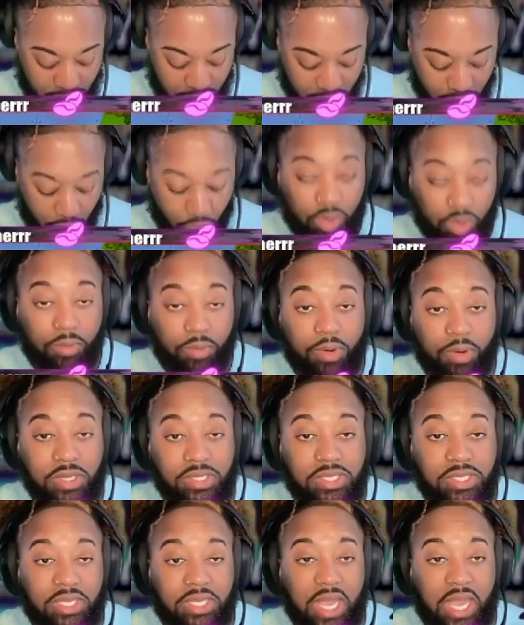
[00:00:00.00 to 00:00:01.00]
we're going to
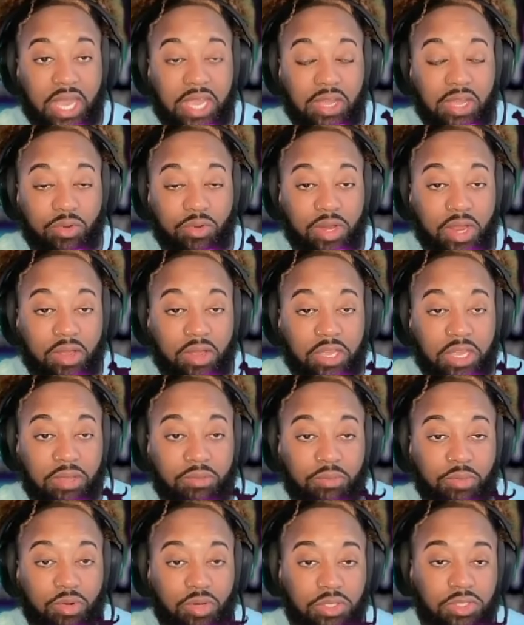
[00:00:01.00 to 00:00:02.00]
press K on our
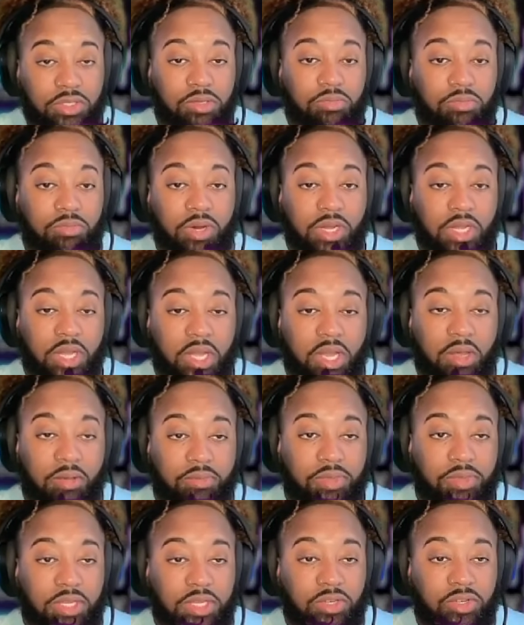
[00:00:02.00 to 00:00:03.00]
keyboard to bring
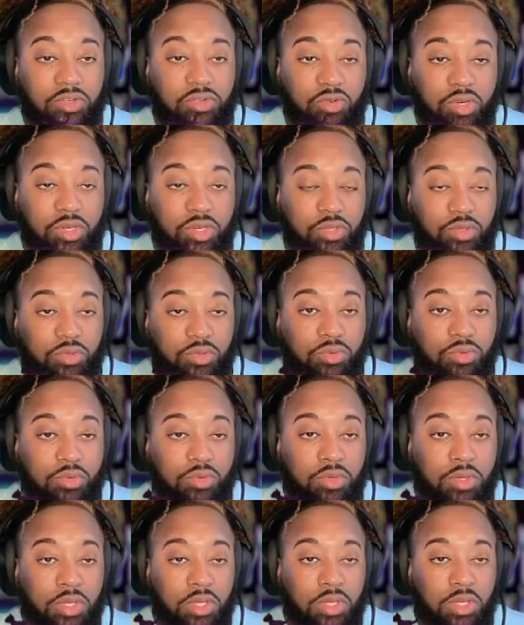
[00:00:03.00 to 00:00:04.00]
up the destroy tool.
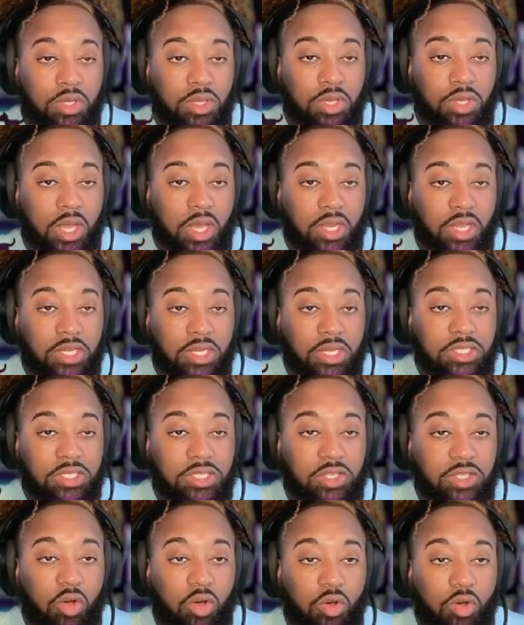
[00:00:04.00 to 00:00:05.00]
And let's just
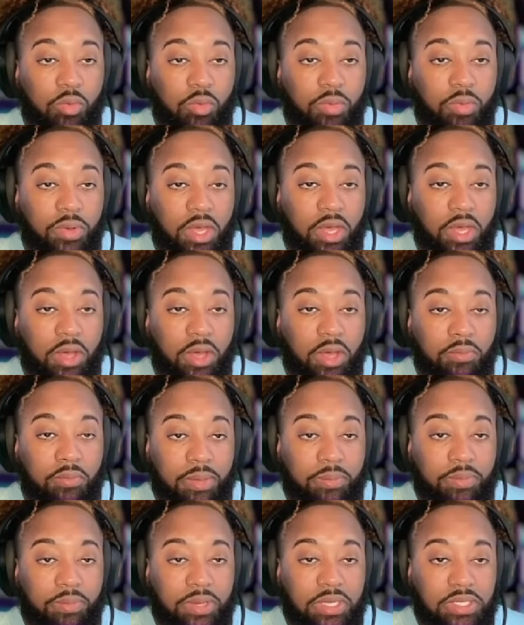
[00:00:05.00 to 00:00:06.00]
open up that
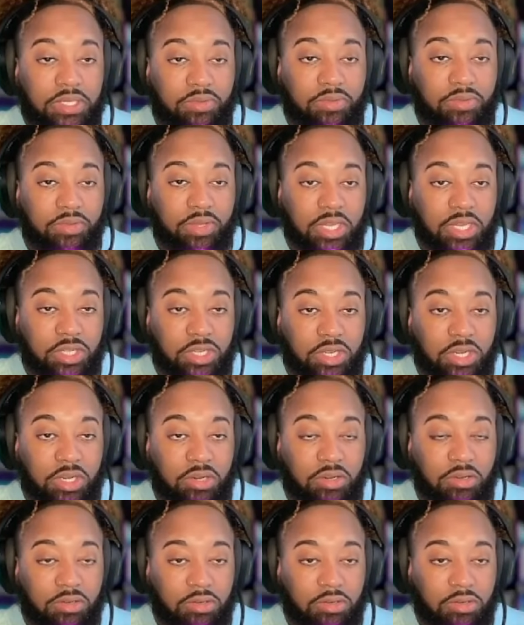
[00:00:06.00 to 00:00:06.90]
piece of the kitchen here.